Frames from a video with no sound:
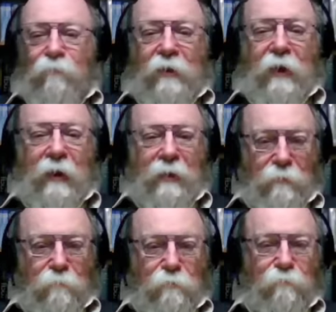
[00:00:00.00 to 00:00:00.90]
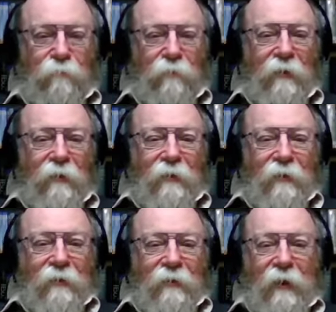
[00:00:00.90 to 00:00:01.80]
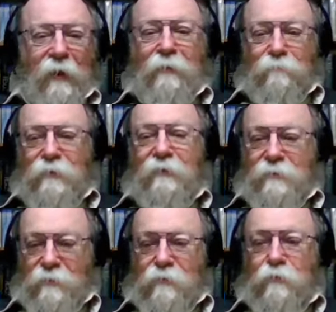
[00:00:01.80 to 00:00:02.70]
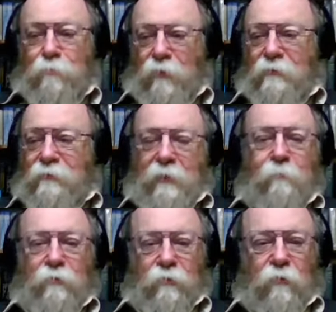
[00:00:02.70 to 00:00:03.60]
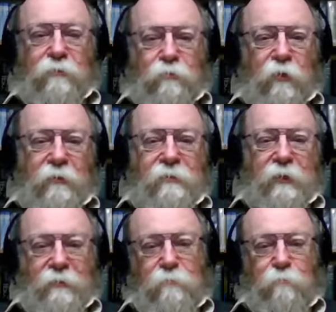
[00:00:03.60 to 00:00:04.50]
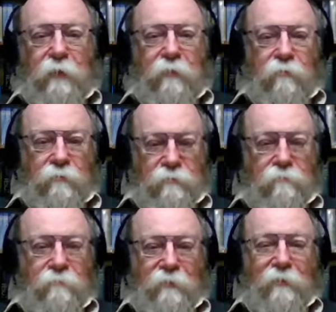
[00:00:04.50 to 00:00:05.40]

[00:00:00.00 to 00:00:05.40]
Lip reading: Caleb says to the spies, come on, guys, we can take these big guys on.